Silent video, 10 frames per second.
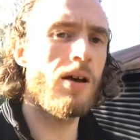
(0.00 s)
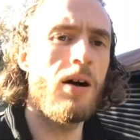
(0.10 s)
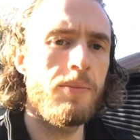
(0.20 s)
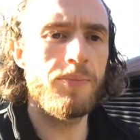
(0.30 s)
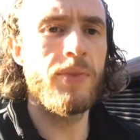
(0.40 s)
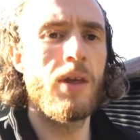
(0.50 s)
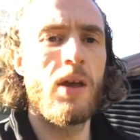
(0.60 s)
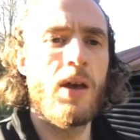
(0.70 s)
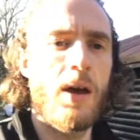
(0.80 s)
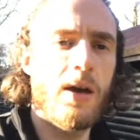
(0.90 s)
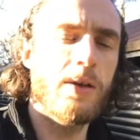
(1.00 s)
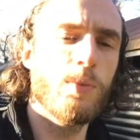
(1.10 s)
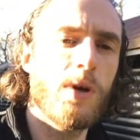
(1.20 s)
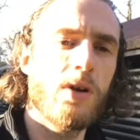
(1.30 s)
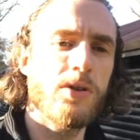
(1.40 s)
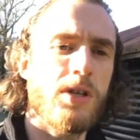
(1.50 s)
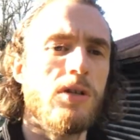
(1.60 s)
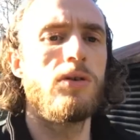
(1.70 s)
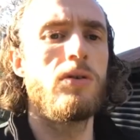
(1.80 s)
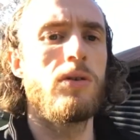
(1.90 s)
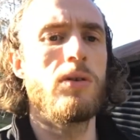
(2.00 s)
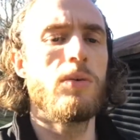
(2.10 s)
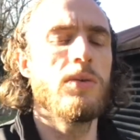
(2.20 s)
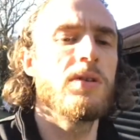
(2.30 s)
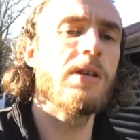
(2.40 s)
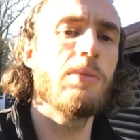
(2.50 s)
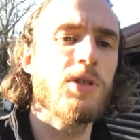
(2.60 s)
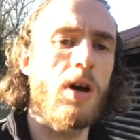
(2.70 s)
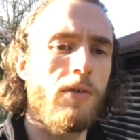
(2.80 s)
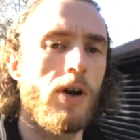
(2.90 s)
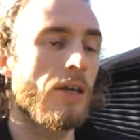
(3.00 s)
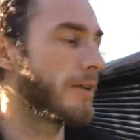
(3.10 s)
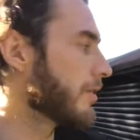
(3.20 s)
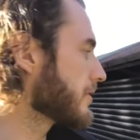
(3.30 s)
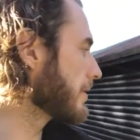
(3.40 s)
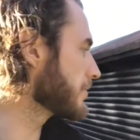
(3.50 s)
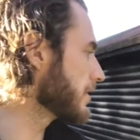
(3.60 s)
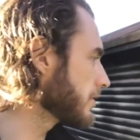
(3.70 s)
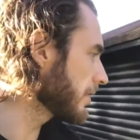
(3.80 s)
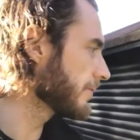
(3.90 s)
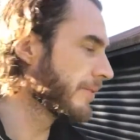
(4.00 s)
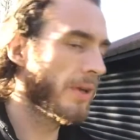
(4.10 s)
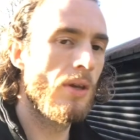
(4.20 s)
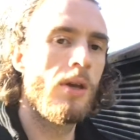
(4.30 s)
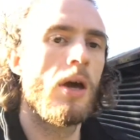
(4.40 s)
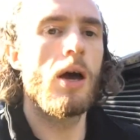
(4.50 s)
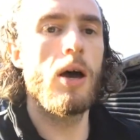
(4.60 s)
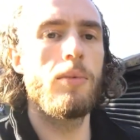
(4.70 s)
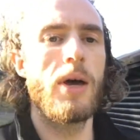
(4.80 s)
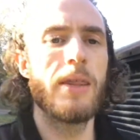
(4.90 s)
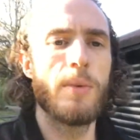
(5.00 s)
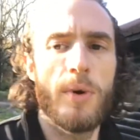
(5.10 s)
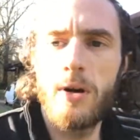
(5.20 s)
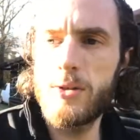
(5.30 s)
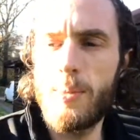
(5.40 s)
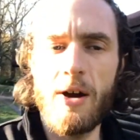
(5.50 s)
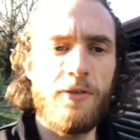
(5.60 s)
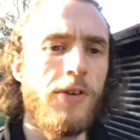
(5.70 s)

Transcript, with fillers: hut and we continued the same style of Aikido, same teacher. Um, and then when I was about